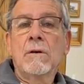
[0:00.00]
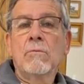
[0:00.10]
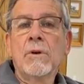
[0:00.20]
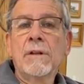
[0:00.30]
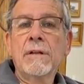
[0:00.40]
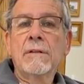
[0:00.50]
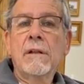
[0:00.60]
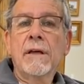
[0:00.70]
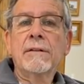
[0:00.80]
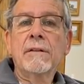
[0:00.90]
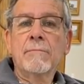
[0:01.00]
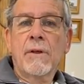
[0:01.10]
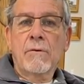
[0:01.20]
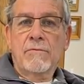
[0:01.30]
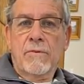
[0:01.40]
We need to let them
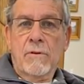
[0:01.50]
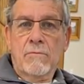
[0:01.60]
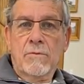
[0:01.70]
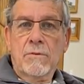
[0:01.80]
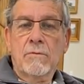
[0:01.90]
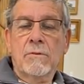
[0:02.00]
know, folks.